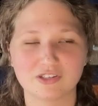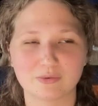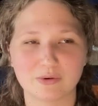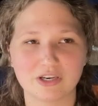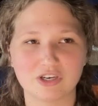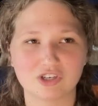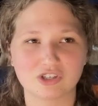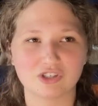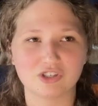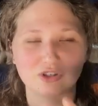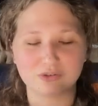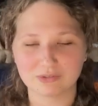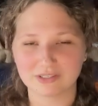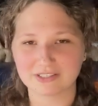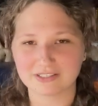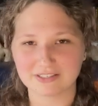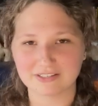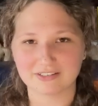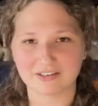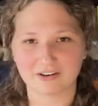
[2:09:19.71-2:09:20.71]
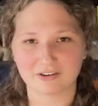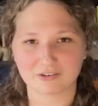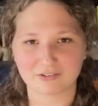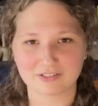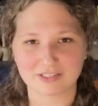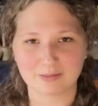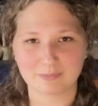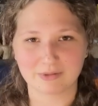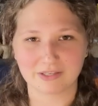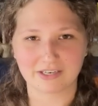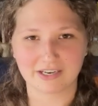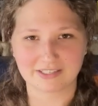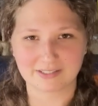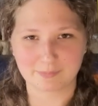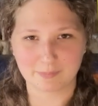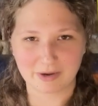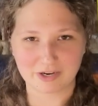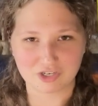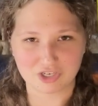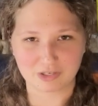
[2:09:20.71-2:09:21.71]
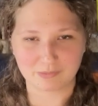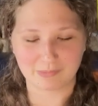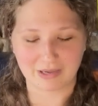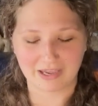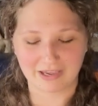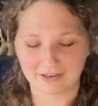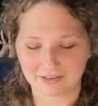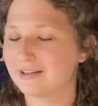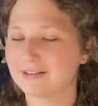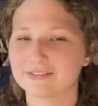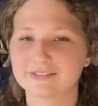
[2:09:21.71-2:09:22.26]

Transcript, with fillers: so he just uses his younger sibling as a punching bag.